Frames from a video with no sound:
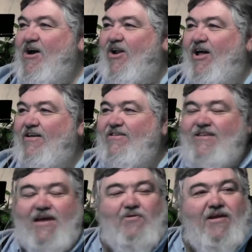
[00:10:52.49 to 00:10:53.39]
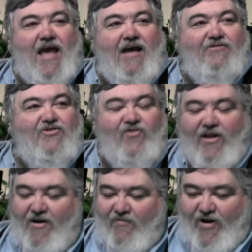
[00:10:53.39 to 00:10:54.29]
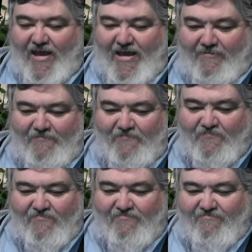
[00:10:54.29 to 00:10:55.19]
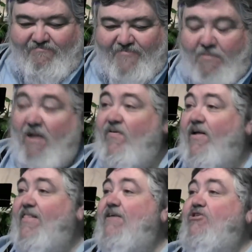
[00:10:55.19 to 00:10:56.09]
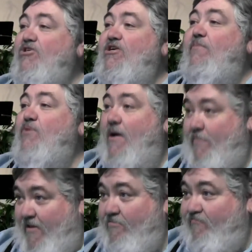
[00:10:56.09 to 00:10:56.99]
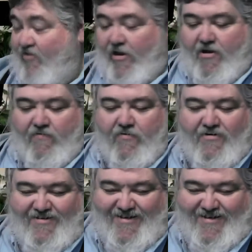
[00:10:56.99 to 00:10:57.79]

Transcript: Clunk, the sacred cow, just fell over again. Matter of fact, I think she jumped up and fell over.